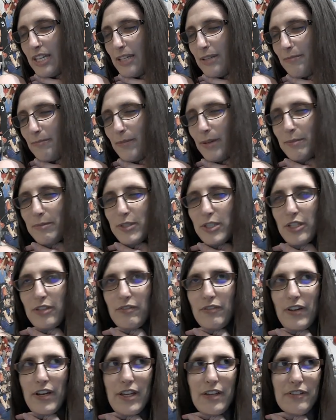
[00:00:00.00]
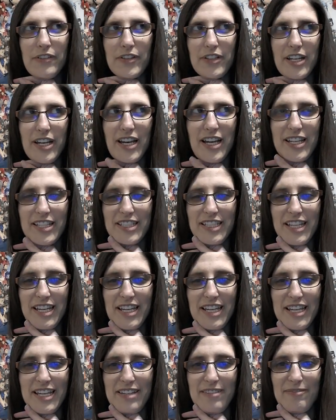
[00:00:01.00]
maybe she fell for
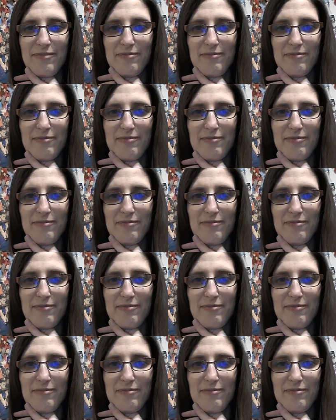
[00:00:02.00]
Kazuya.